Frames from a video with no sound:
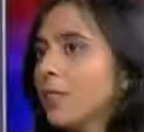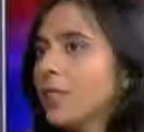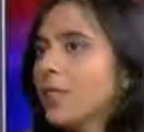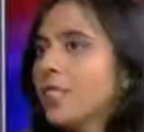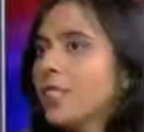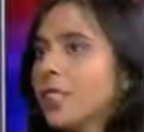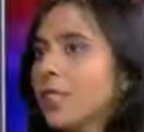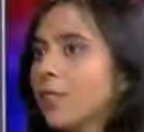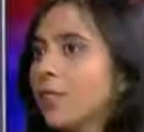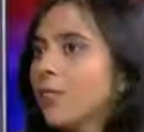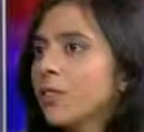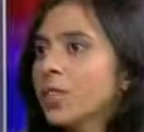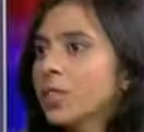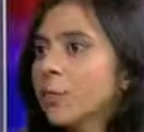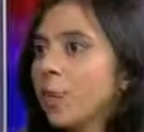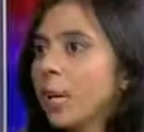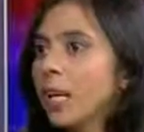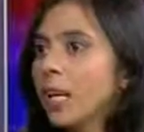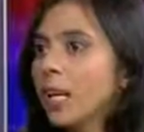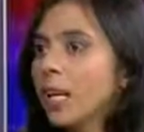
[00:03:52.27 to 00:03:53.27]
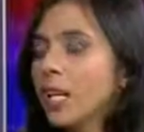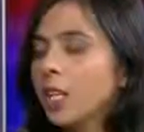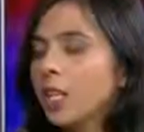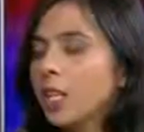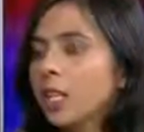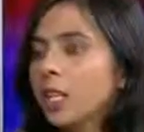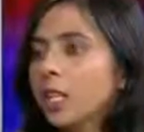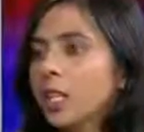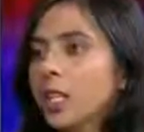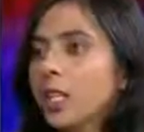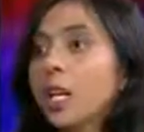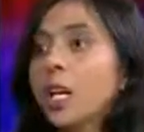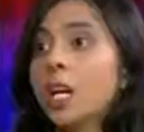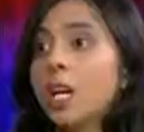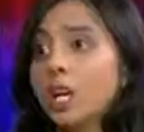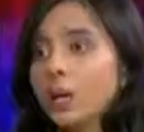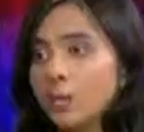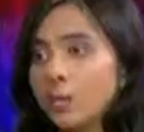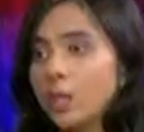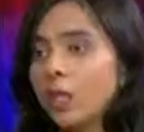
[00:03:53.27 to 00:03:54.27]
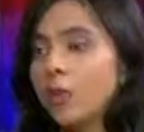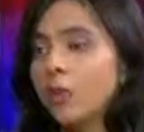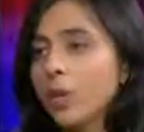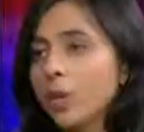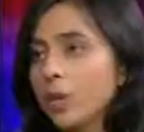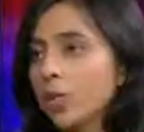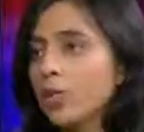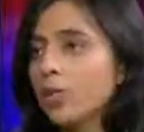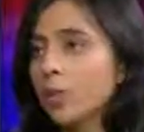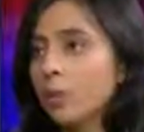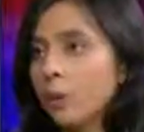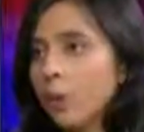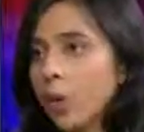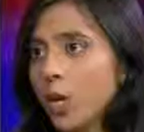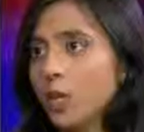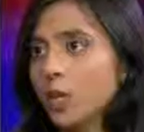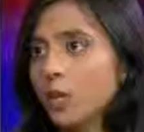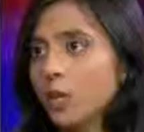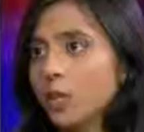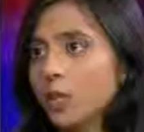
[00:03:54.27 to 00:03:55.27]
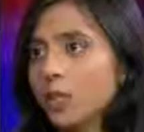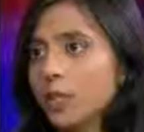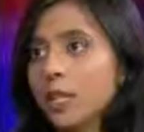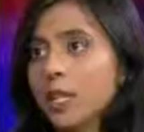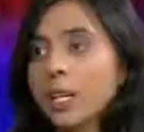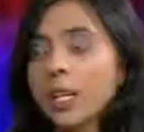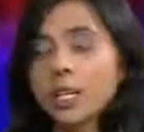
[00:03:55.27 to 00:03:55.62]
of a secretive spy agency, it really raises some questions.